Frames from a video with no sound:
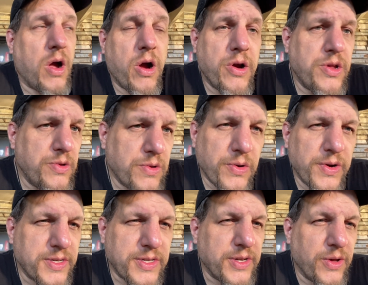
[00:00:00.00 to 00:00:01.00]
you
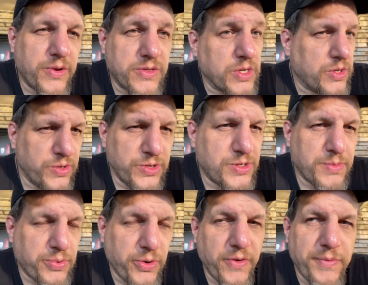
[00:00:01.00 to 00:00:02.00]
going to notice a huge
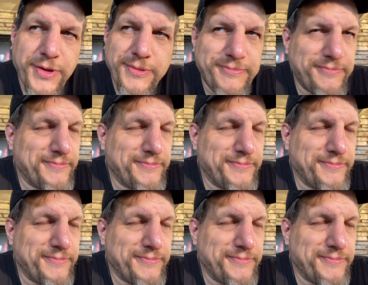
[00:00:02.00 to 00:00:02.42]
improvement?